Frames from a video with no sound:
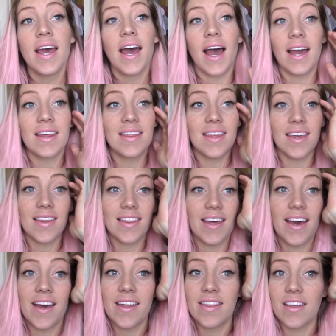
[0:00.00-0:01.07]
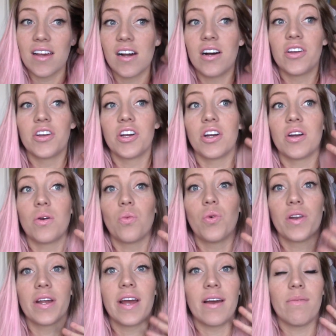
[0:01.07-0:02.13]
I think that the color would
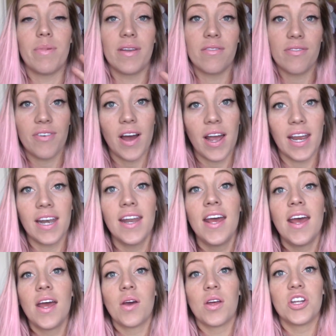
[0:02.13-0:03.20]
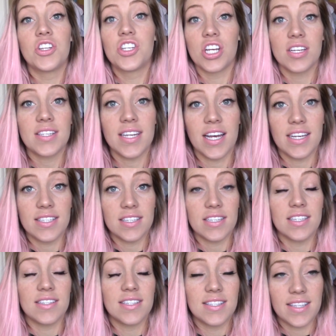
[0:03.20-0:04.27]
have been fine just as
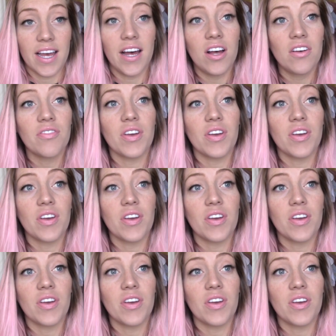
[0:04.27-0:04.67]
itself.